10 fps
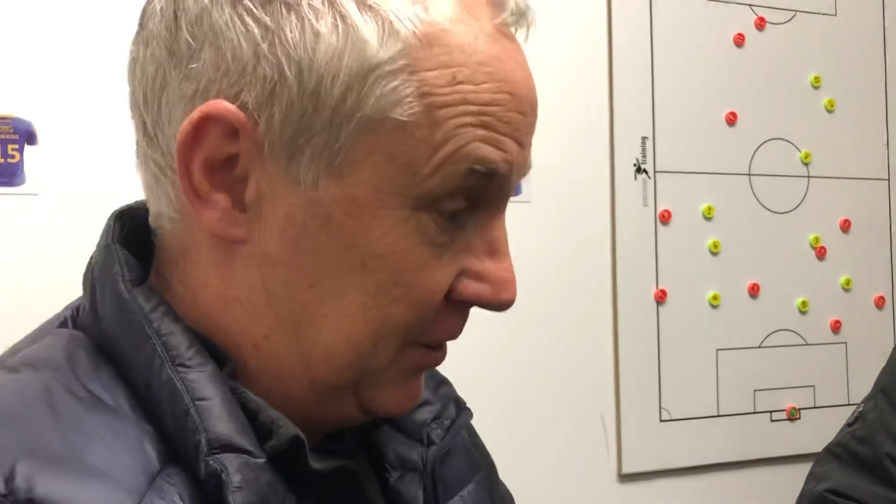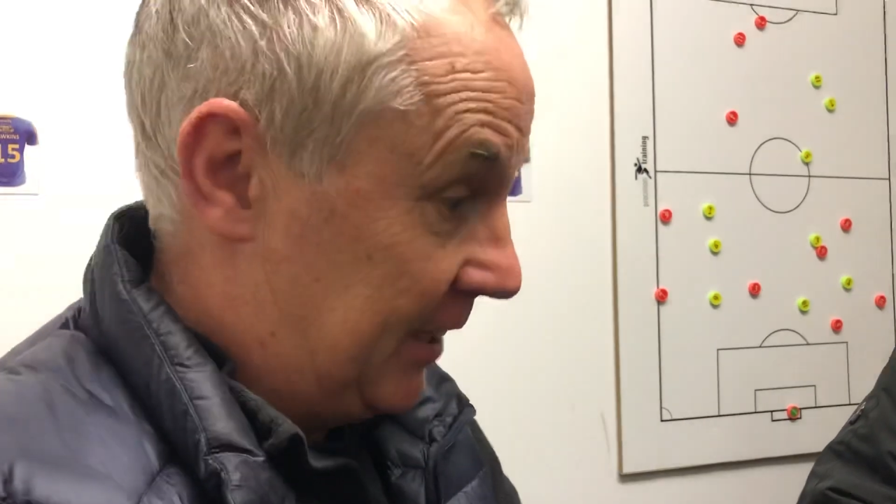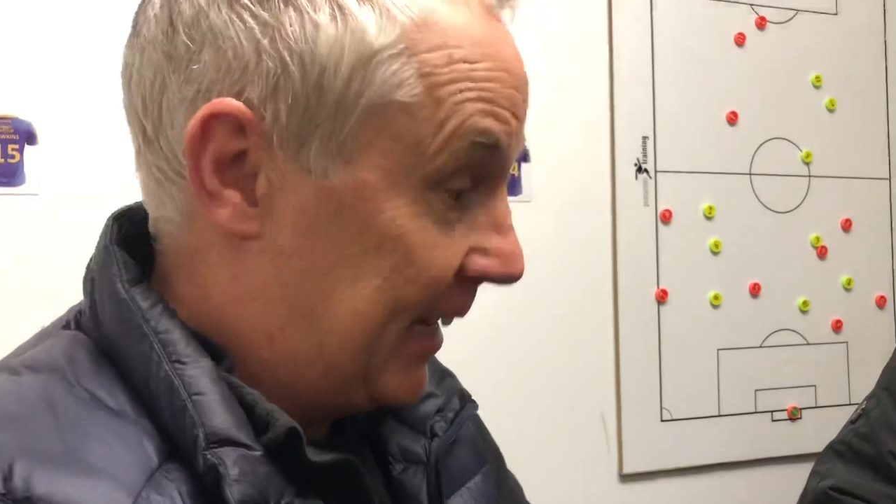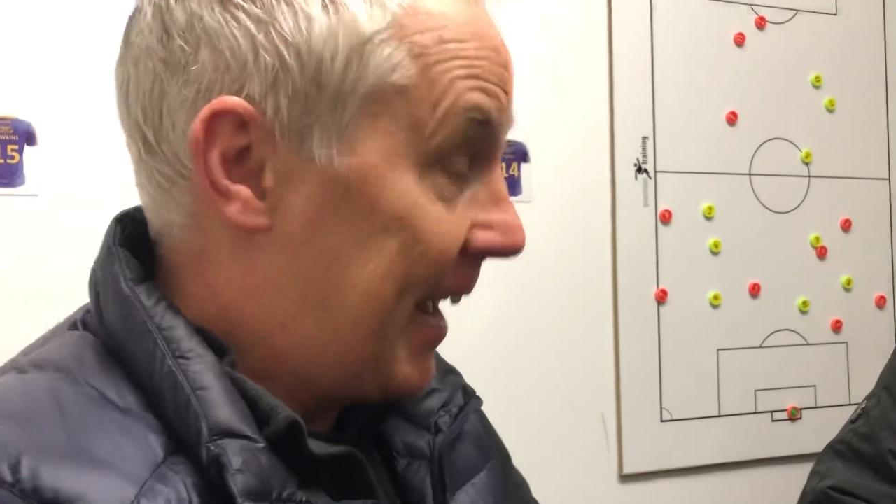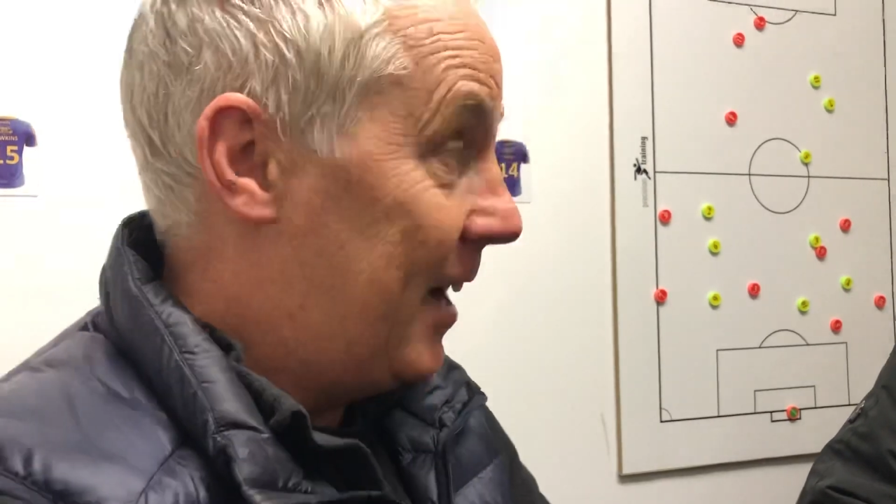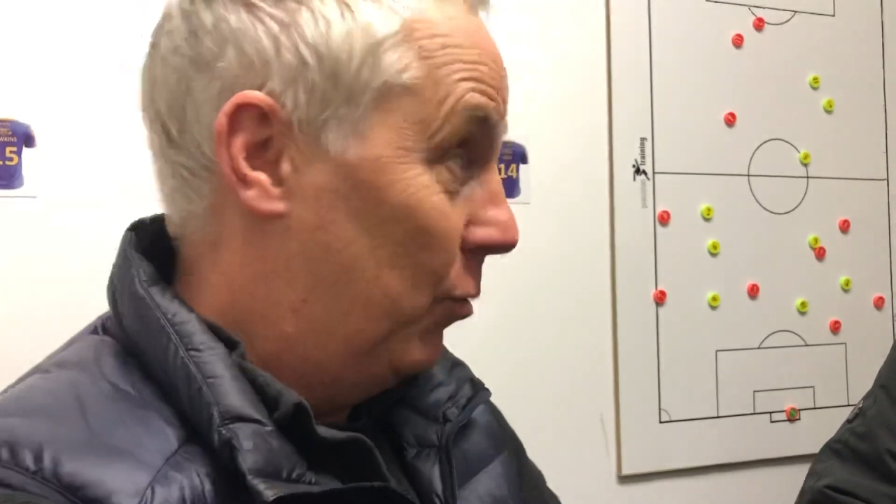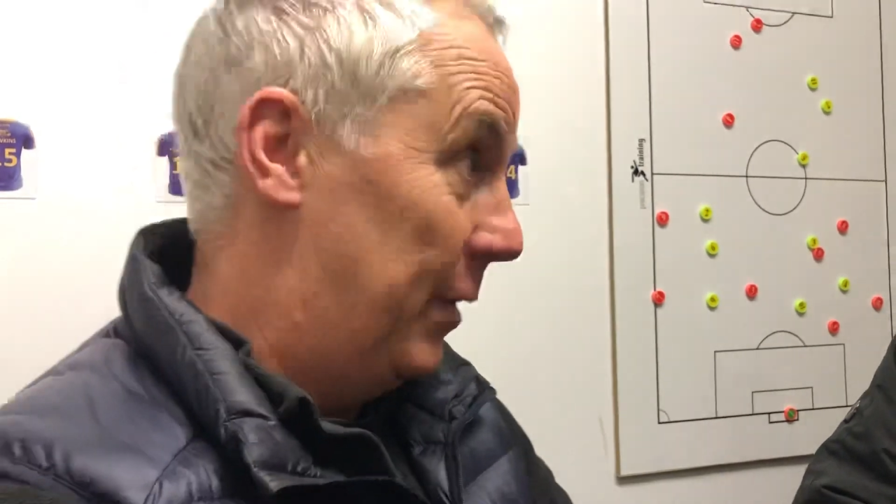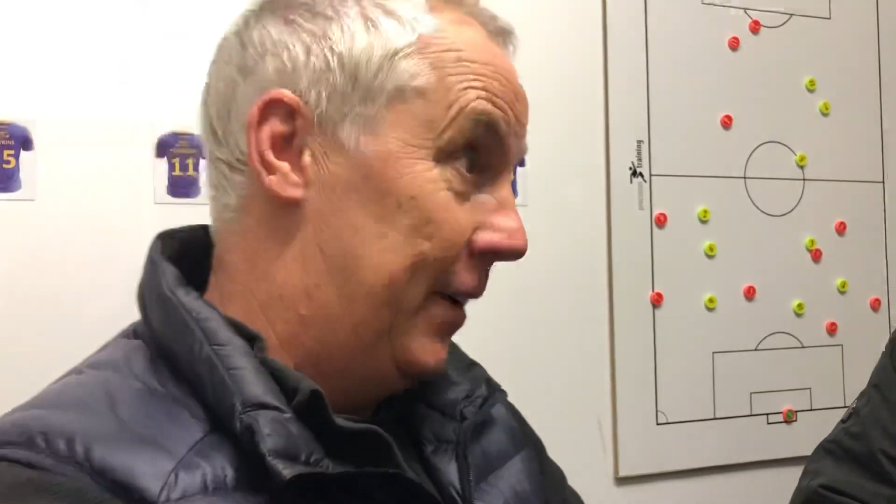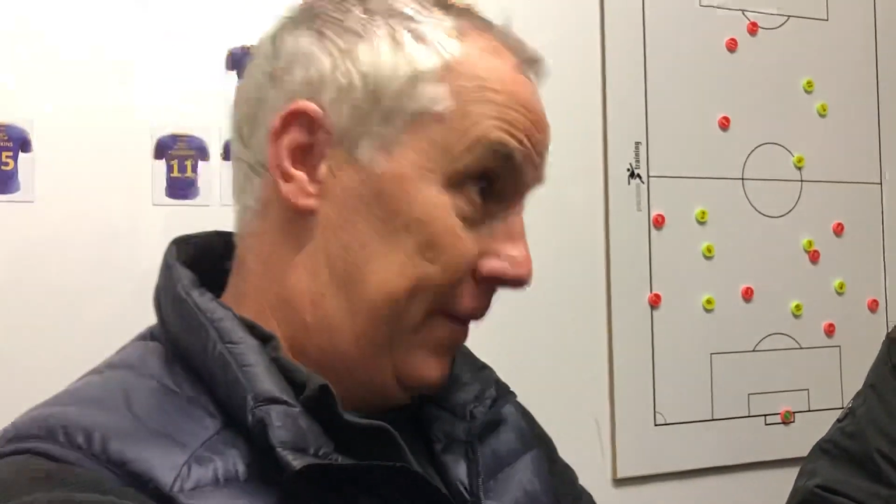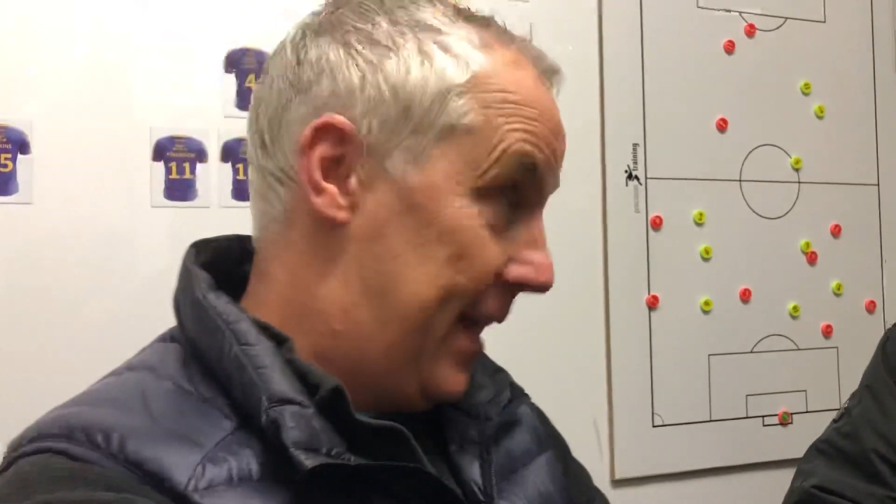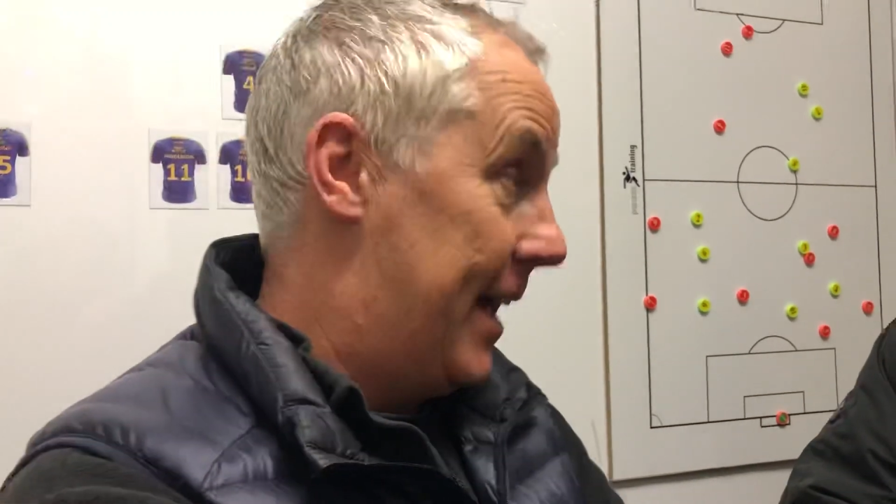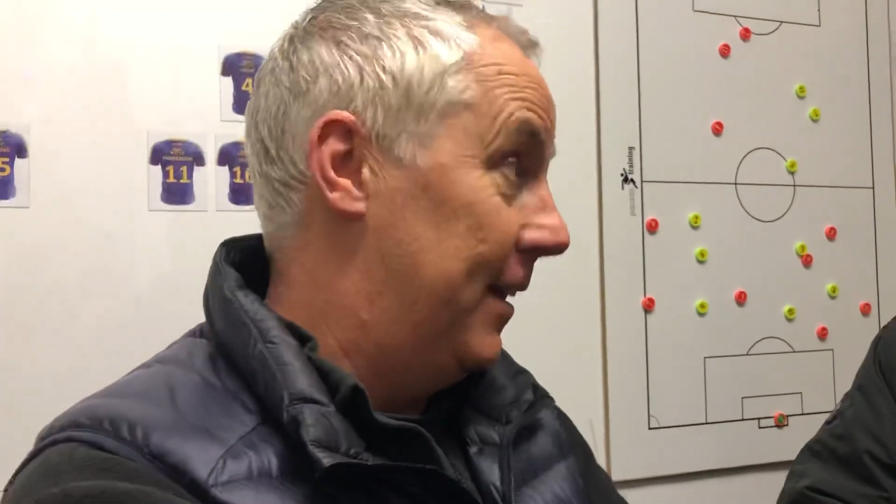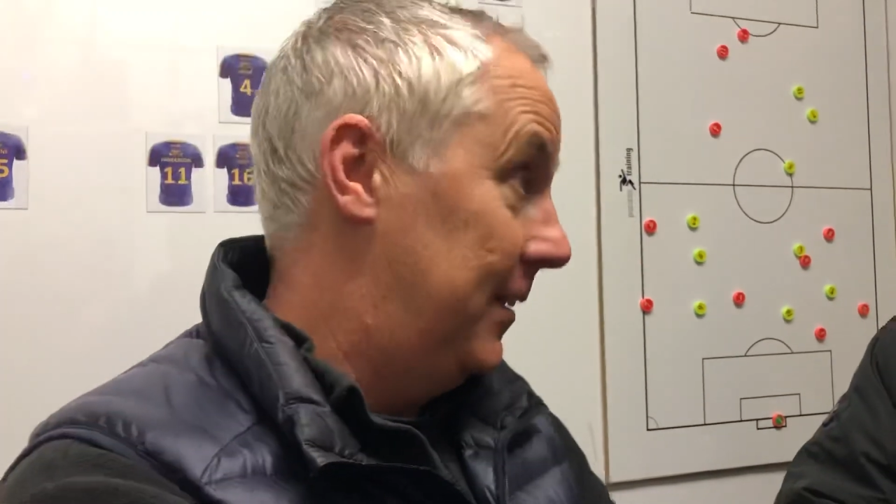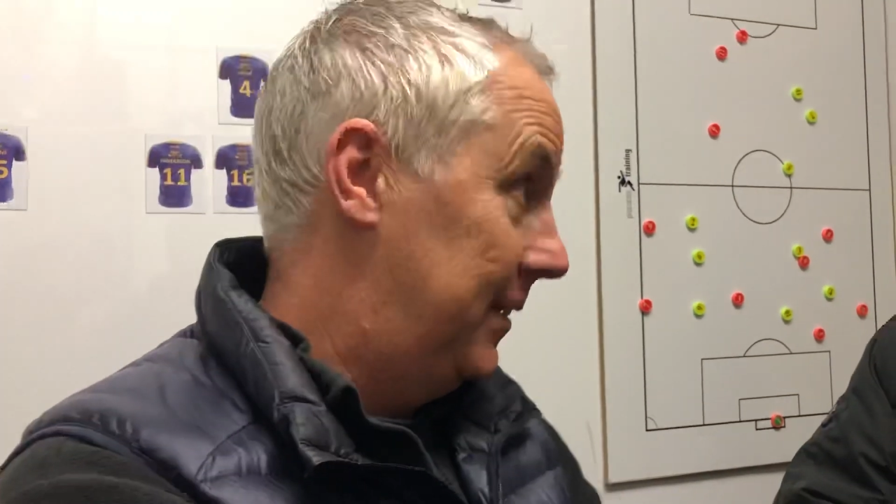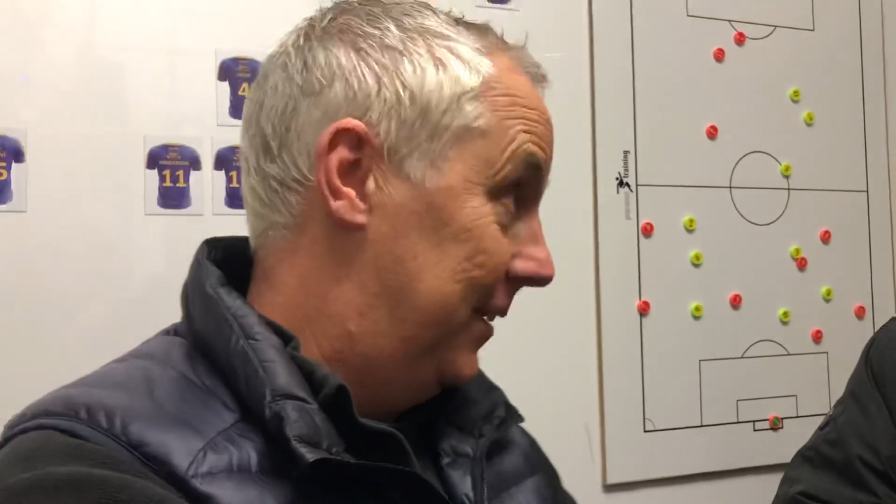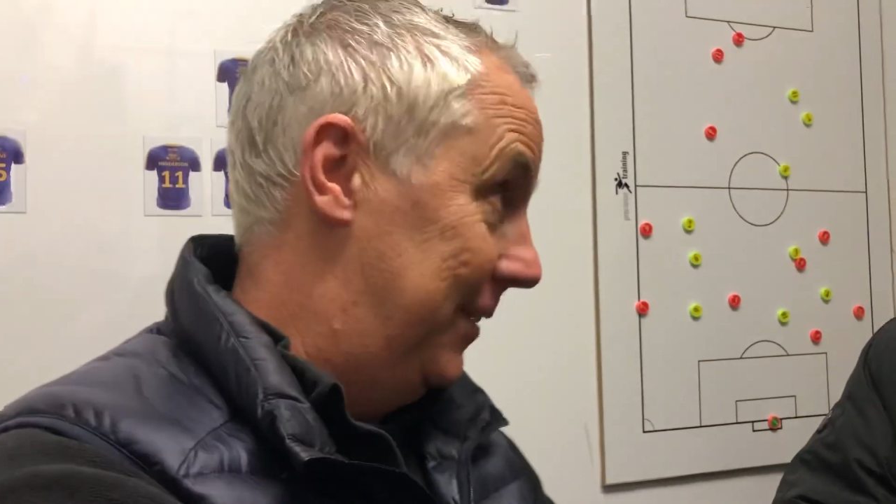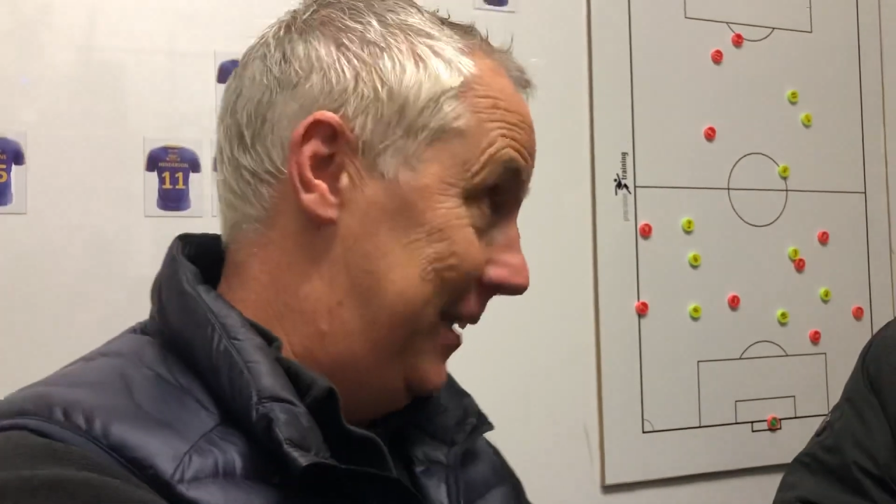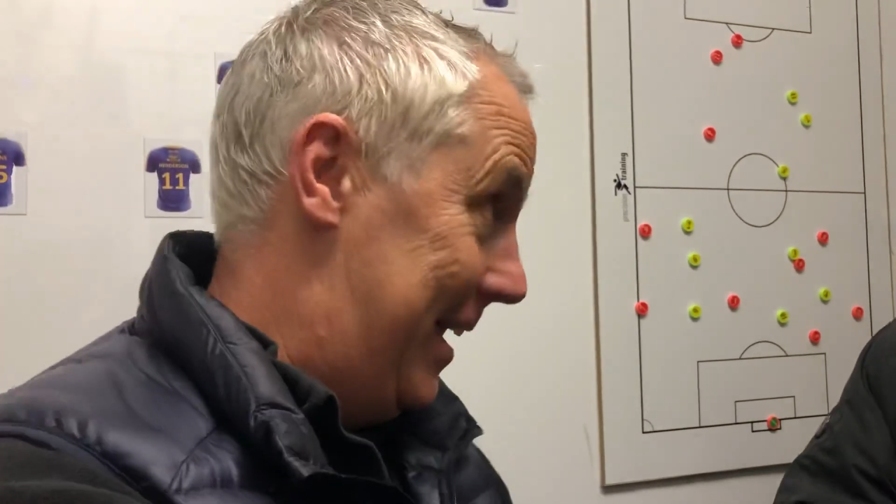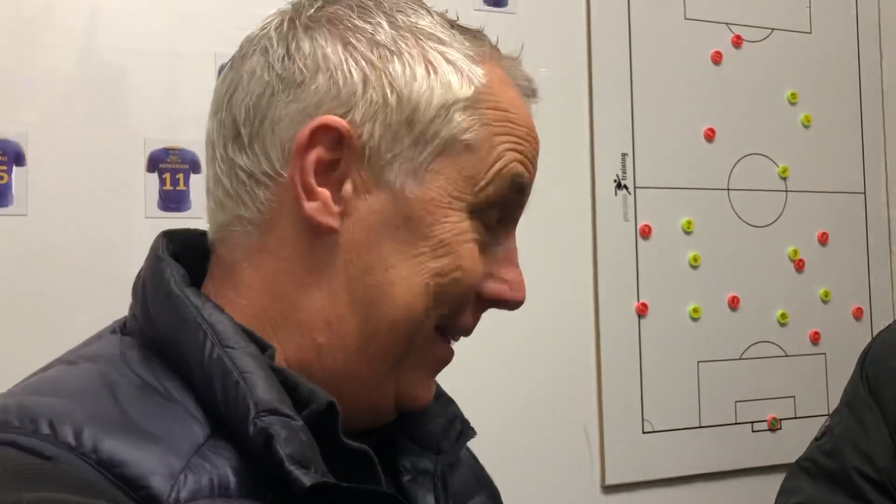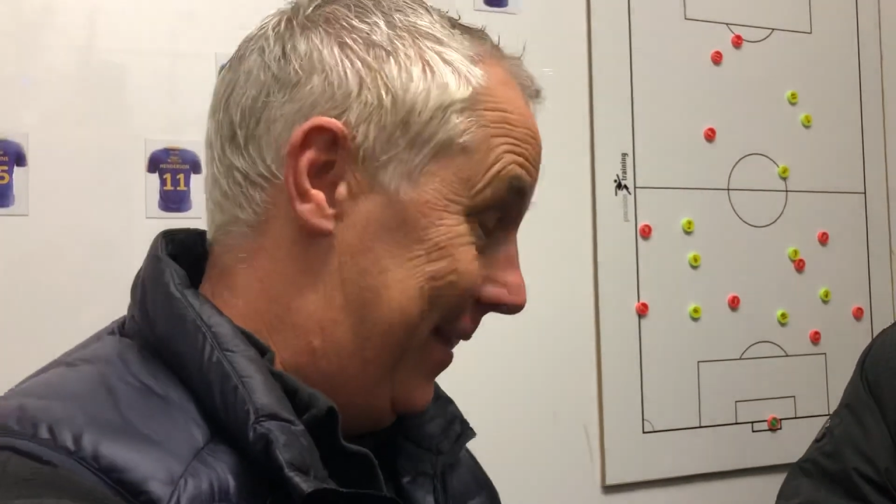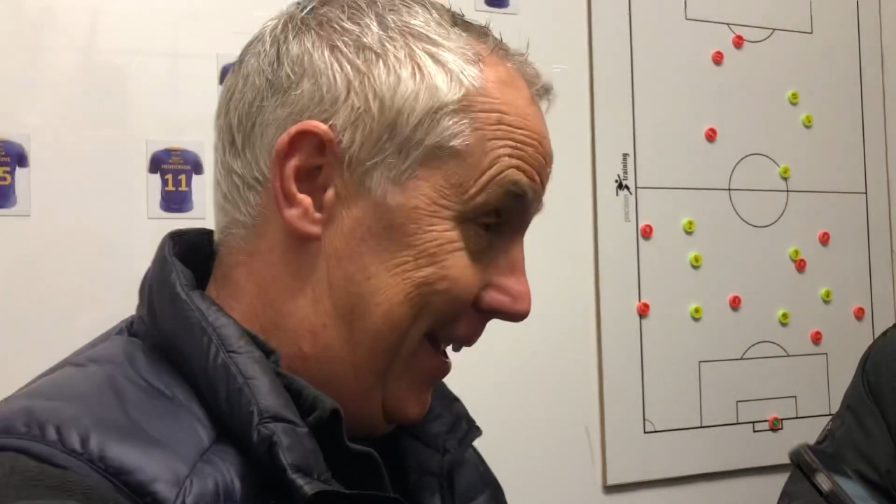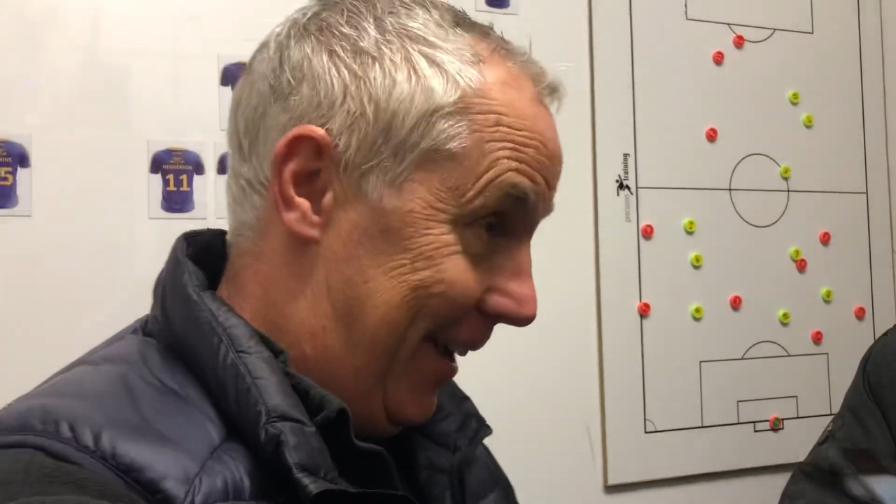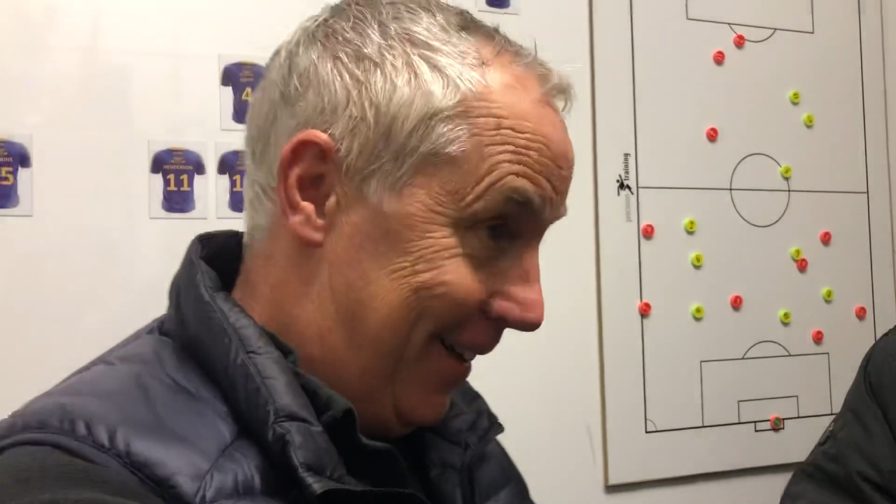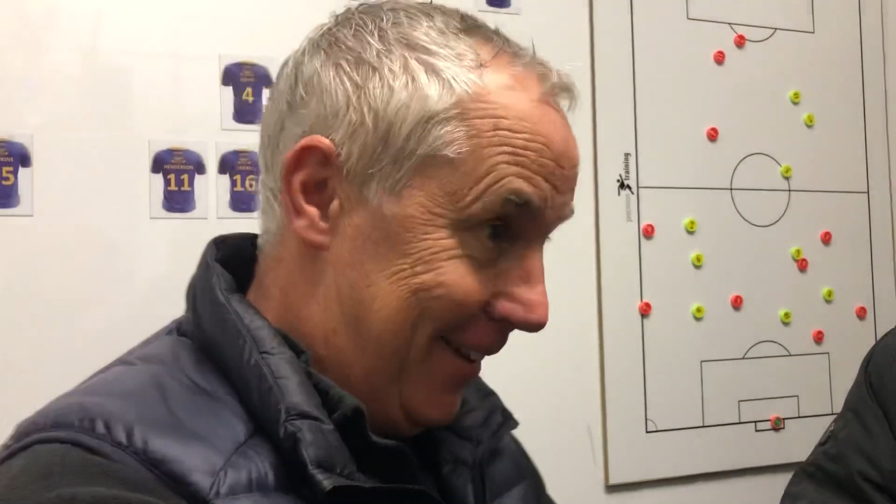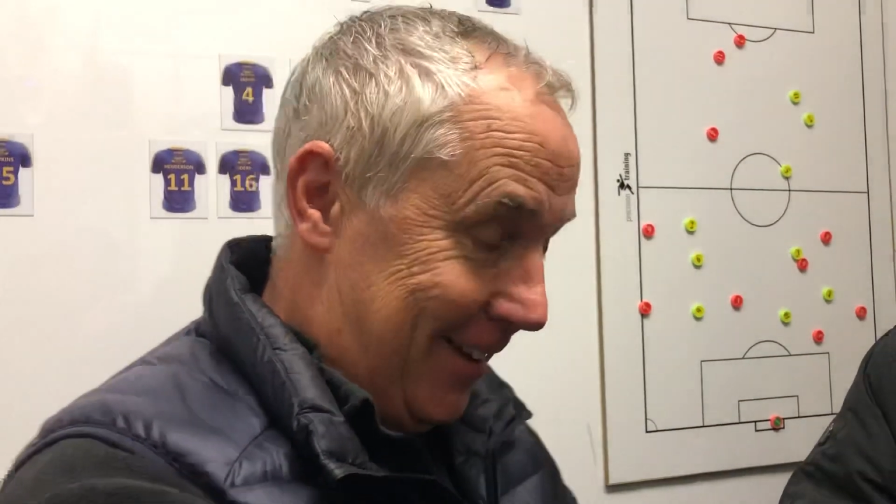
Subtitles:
dig out a win on that out there